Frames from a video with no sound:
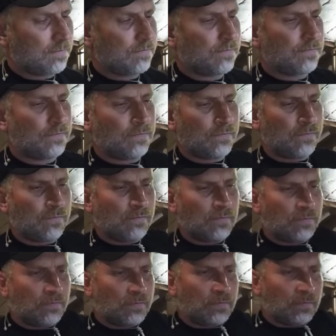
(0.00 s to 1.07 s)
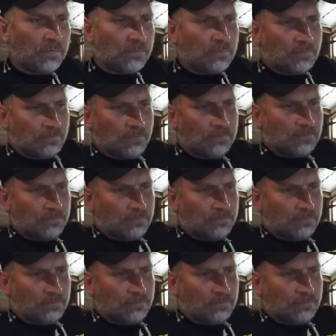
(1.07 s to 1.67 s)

[no speech]